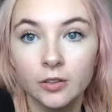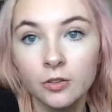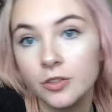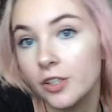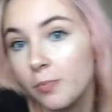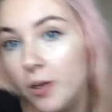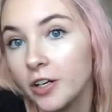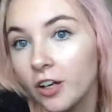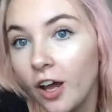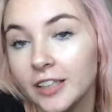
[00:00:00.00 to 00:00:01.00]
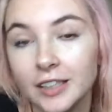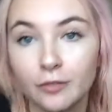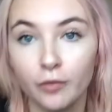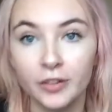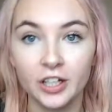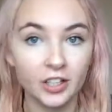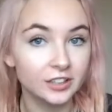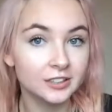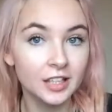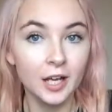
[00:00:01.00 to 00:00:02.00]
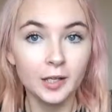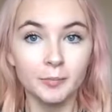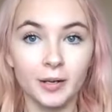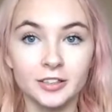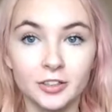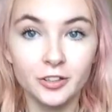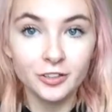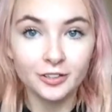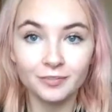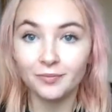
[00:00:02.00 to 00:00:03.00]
Oh, this is pretty good lighting for videos, but I don't know,